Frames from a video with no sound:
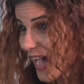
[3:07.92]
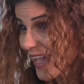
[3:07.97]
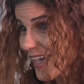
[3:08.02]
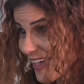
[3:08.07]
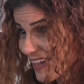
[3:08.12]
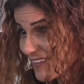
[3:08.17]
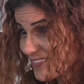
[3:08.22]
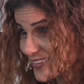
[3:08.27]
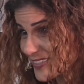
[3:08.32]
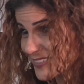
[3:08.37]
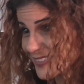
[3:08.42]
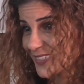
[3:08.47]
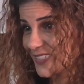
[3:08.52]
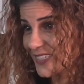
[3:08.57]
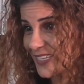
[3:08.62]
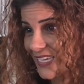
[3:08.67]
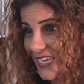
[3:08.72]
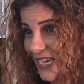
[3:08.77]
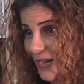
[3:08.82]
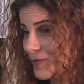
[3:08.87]
I have it.
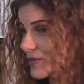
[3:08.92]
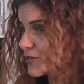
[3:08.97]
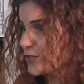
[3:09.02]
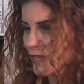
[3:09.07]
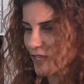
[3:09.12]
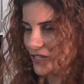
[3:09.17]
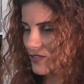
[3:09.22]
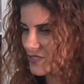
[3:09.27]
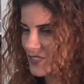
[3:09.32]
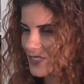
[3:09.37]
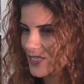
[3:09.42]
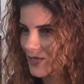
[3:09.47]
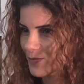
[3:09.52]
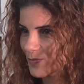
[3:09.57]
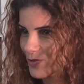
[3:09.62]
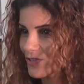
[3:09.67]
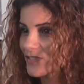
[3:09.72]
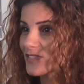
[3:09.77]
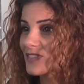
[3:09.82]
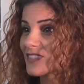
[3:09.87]
Or you cannot see it
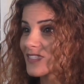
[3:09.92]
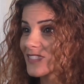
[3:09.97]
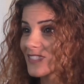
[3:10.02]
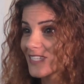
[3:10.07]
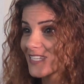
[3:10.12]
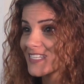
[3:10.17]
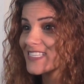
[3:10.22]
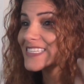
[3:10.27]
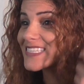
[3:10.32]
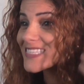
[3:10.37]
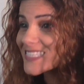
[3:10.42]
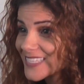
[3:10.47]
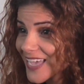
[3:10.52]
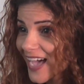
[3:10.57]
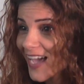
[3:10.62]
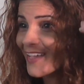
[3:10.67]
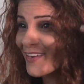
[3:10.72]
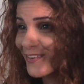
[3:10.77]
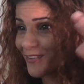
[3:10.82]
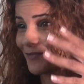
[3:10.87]
because it's
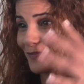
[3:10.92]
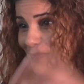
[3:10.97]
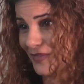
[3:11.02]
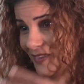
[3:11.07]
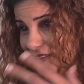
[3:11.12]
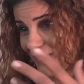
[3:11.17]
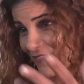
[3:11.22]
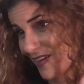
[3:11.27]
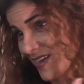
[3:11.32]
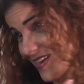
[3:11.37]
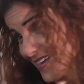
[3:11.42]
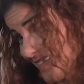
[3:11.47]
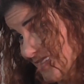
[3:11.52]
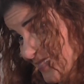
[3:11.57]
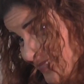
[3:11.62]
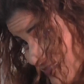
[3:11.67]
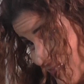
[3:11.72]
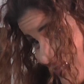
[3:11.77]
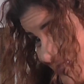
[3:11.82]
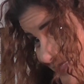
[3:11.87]
inside of me, if I
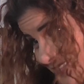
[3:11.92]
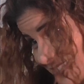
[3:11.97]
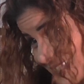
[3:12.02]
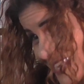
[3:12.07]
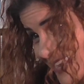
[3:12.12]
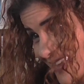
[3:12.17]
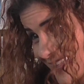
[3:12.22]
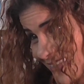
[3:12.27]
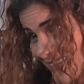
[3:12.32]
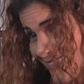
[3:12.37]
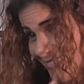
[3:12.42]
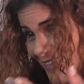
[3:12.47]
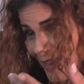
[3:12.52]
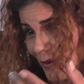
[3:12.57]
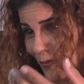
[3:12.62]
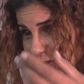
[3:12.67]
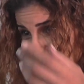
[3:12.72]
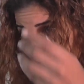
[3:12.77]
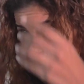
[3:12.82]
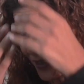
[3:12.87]
can say
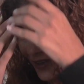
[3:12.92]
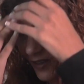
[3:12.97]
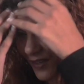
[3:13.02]
that way.